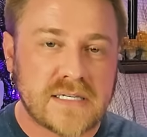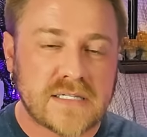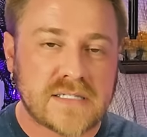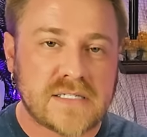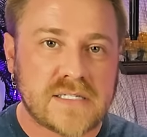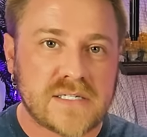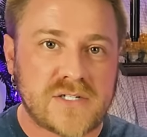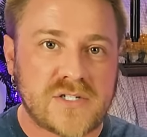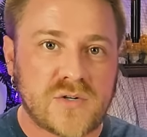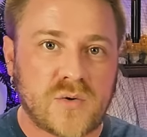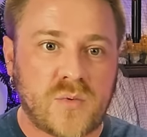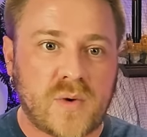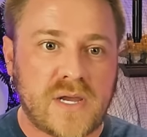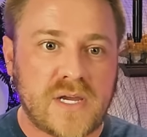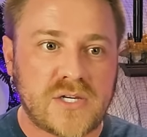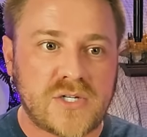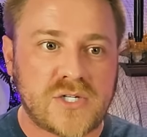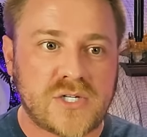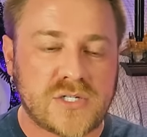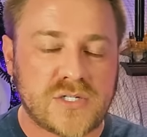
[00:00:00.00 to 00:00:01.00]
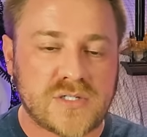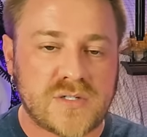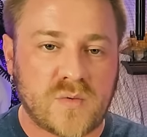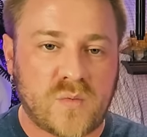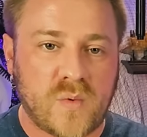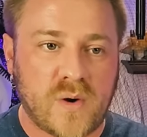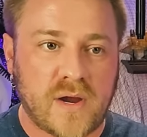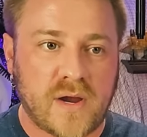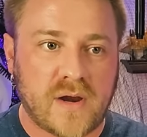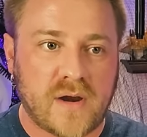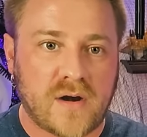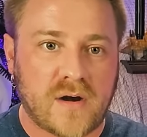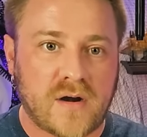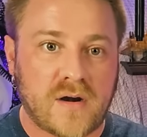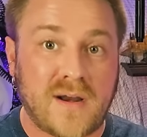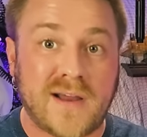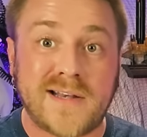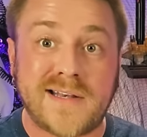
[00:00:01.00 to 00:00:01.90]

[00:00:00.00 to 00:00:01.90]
in situations where